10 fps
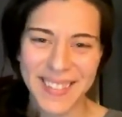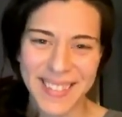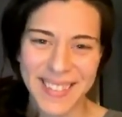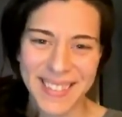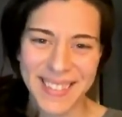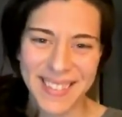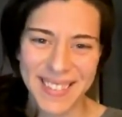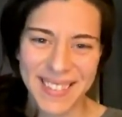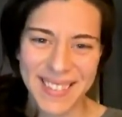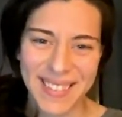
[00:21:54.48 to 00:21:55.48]

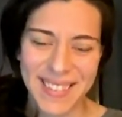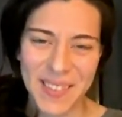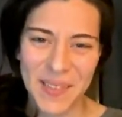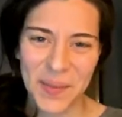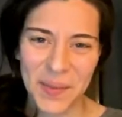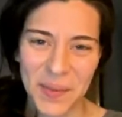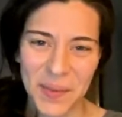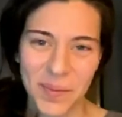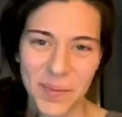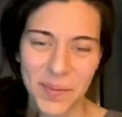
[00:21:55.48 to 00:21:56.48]

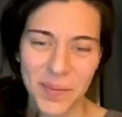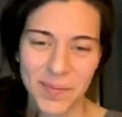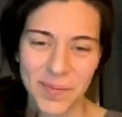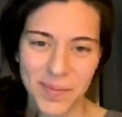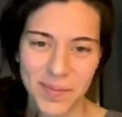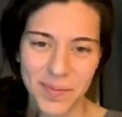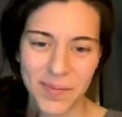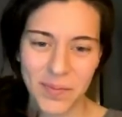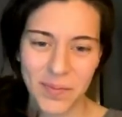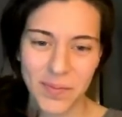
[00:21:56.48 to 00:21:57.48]

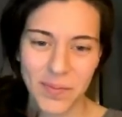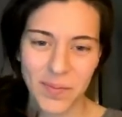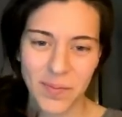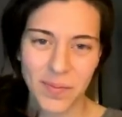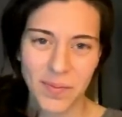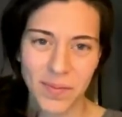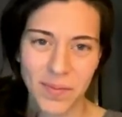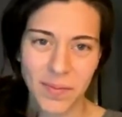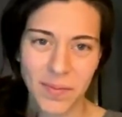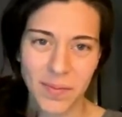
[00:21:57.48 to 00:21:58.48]

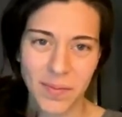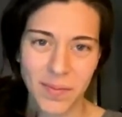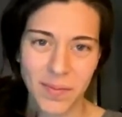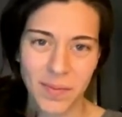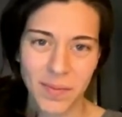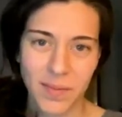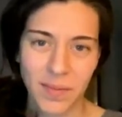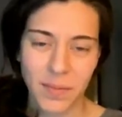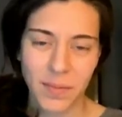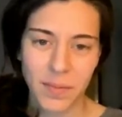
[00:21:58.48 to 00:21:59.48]

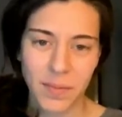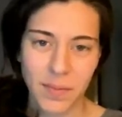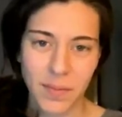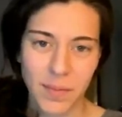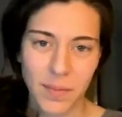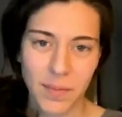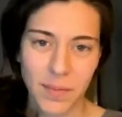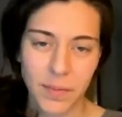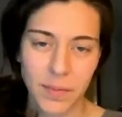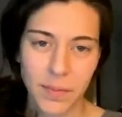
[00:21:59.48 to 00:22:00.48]

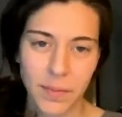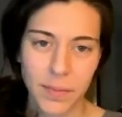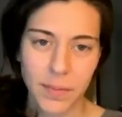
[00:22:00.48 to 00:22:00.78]
(not speaking)